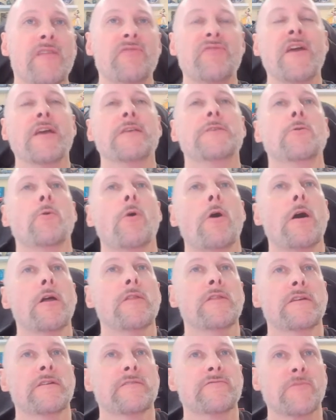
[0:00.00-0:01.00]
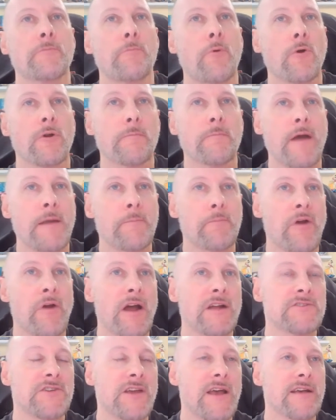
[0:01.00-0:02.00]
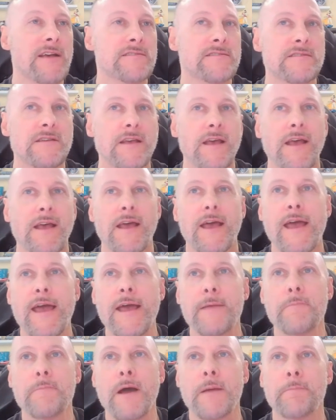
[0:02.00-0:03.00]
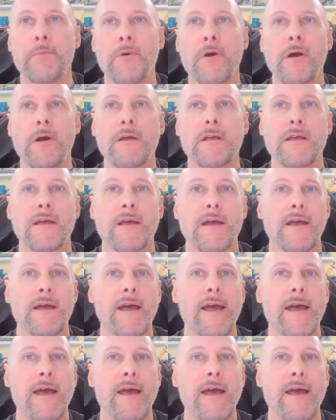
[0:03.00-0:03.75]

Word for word: I thank you all that have supported my projects and my book.